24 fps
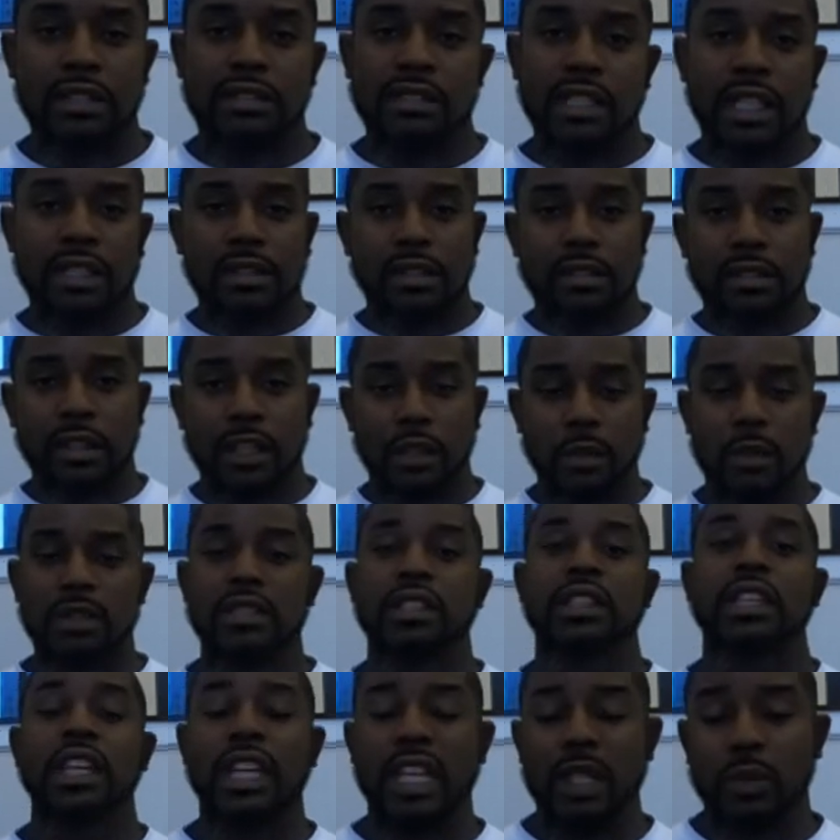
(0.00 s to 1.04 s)
the sanctioned tournaments,
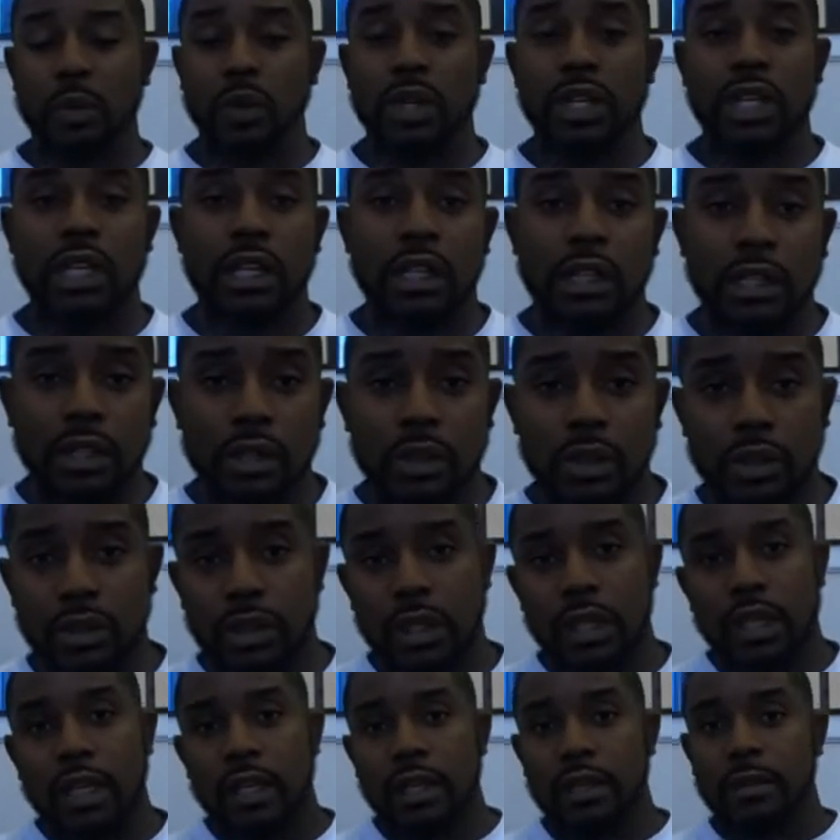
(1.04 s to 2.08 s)
again, would
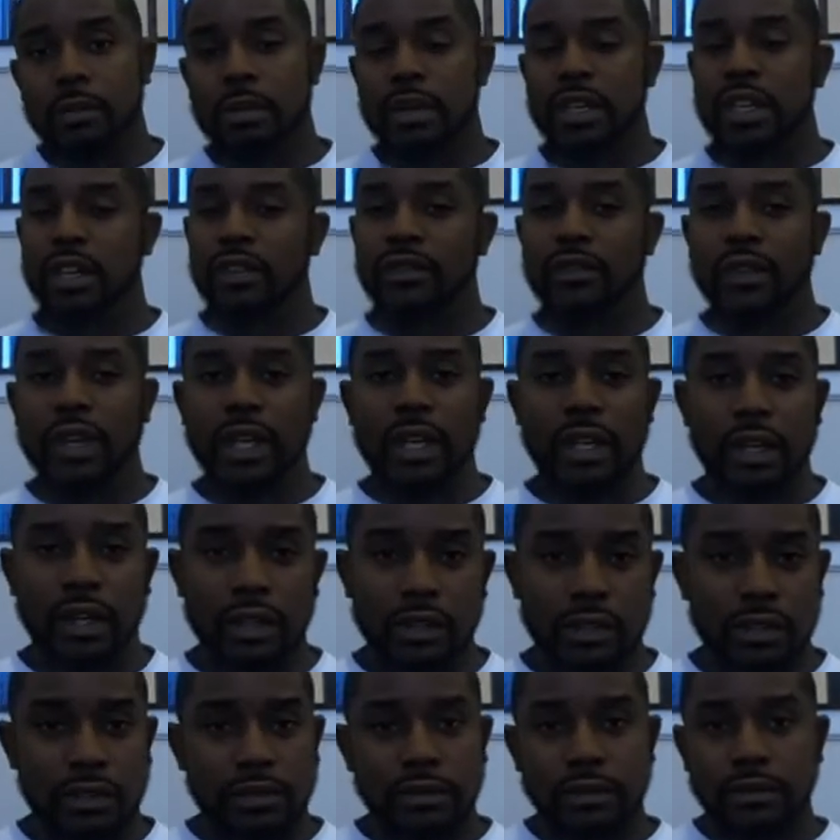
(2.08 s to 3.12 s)
include
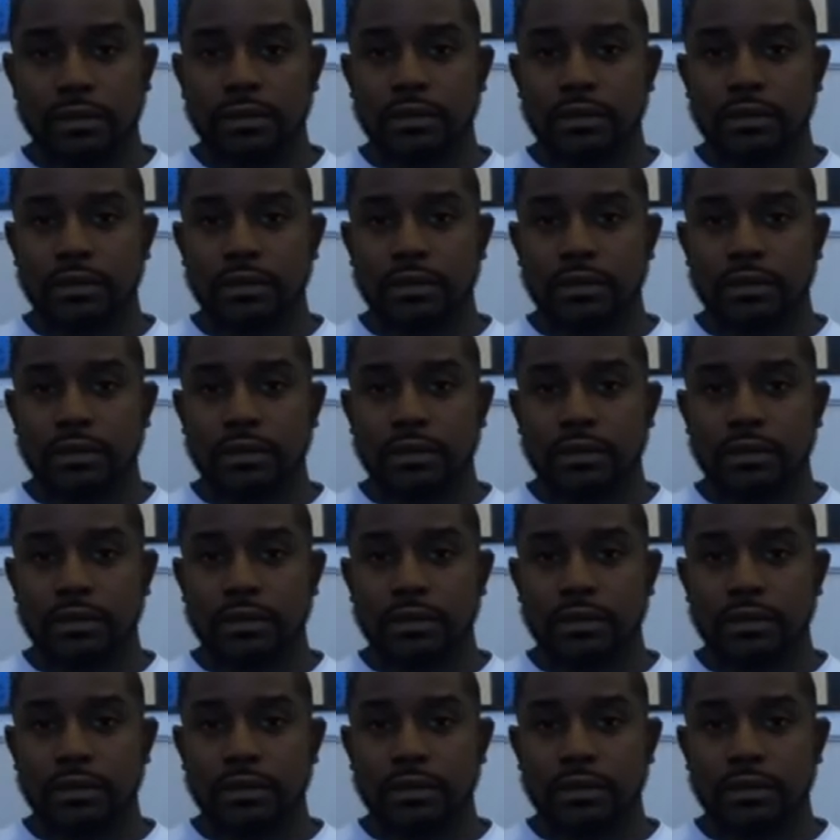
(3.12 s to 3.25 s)
BFLs,